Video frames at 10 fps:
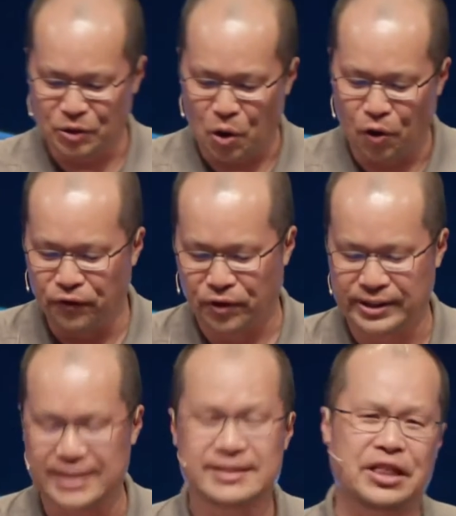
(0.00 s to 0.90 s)
oval
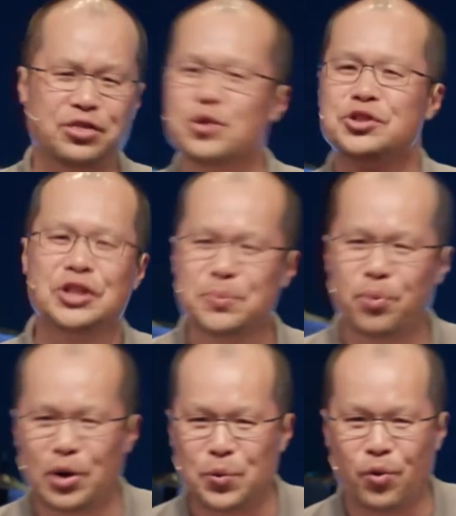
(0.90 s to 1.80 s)
that say
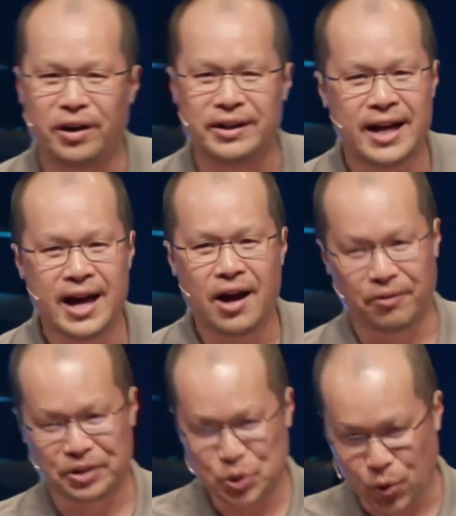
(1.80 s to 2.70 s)
13.1
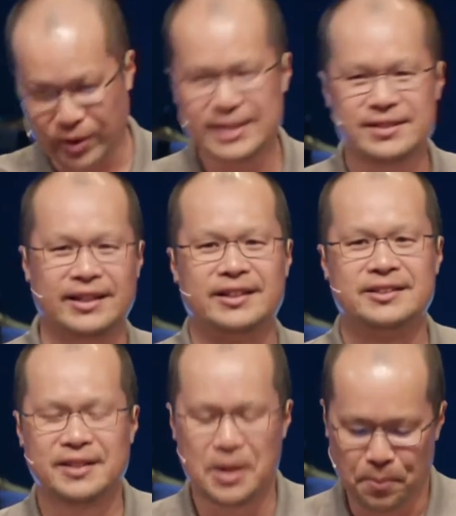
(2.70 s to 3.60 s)
or
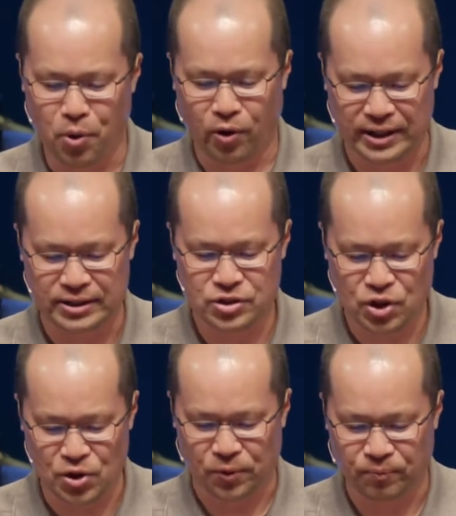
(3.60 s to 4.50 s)

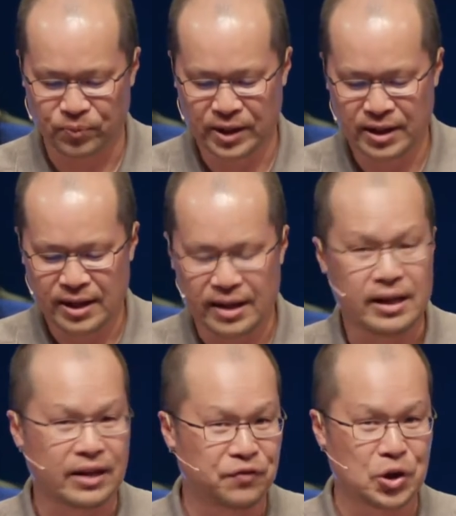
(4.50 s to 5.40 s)
26.2.
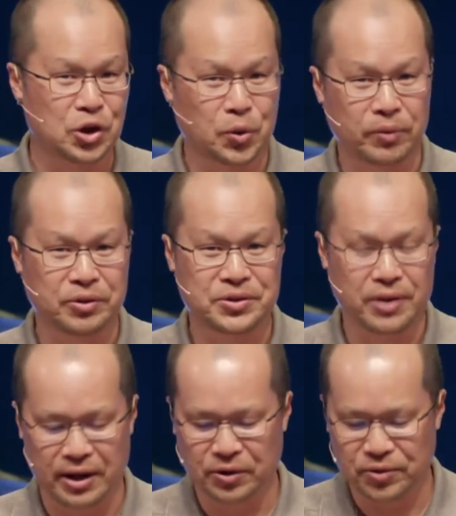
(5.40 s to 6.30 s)
And if you don't know what those
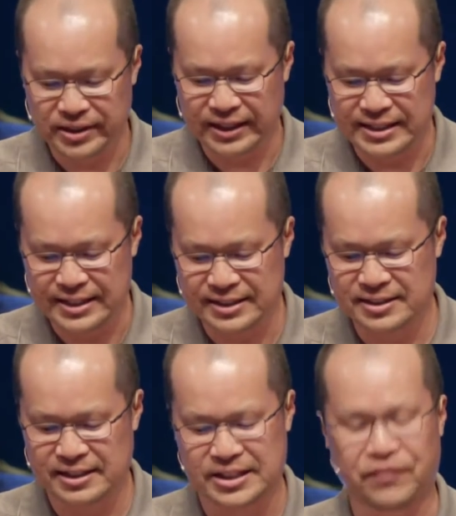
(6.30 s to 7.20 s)
are the
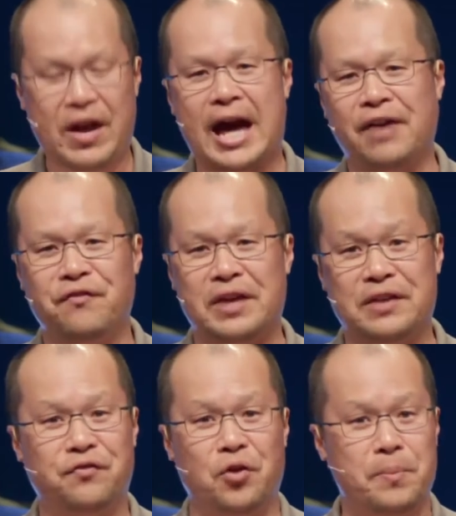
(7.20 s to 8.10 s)
distances of half
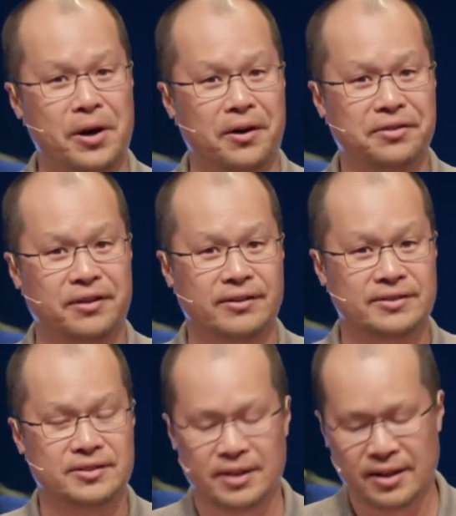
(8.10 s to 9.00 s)
and full
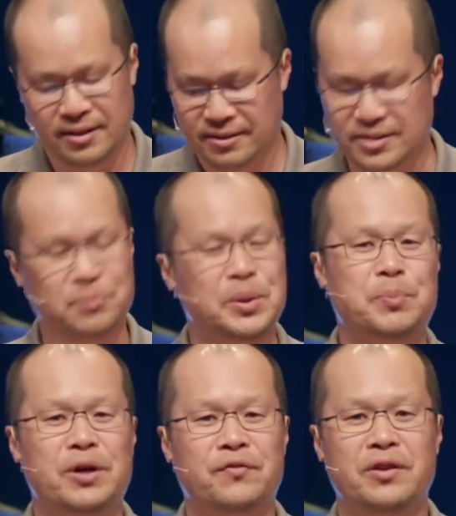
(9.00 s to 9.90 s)
marathons. Some
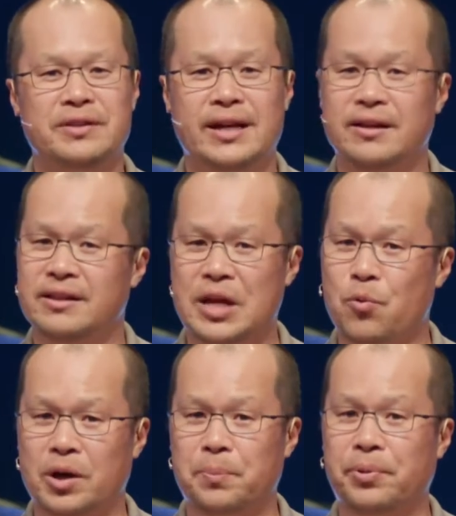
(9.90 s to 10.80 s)
people have run that, and they
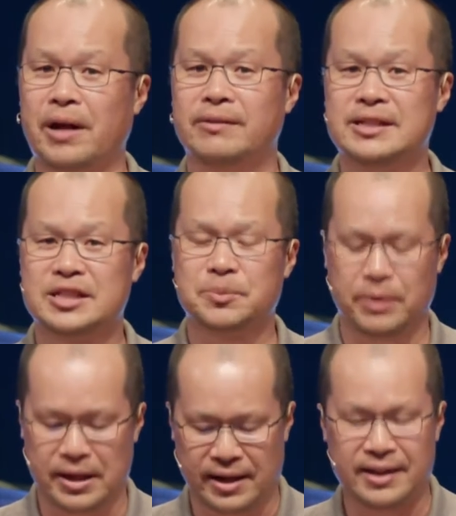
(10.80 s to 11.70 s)
want to proudly
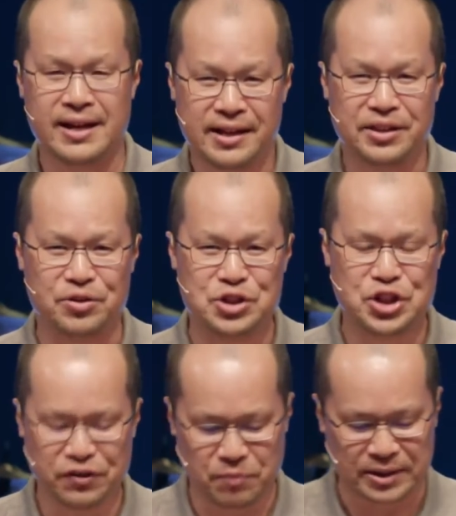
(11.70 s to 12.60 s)
display their
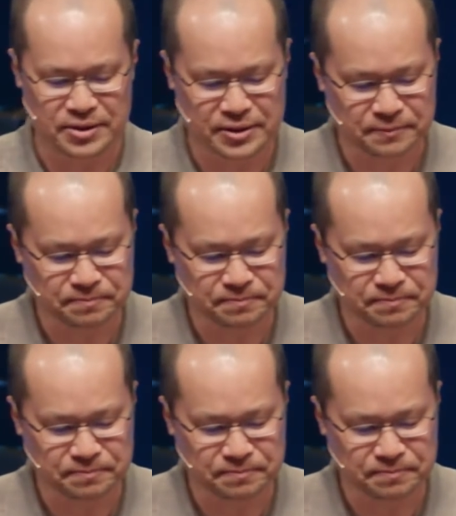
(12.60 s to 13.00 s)
achievements.